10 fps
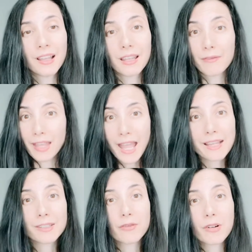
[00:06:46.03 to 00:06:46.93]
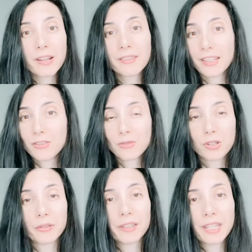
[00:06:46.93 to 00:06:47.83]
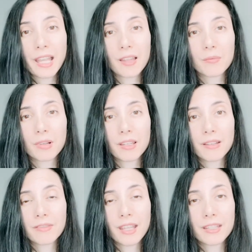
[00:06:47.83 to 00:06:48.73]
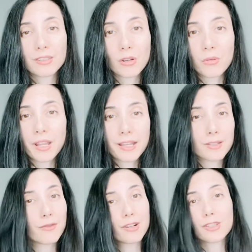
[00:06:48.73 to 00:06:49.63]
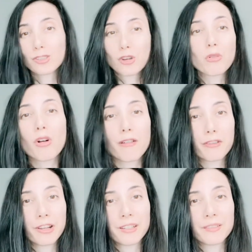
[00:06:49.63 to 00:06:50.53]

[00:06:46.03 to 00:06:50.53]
If they ask for it, then you certainly can. But if they don't ask for it, don't offer it.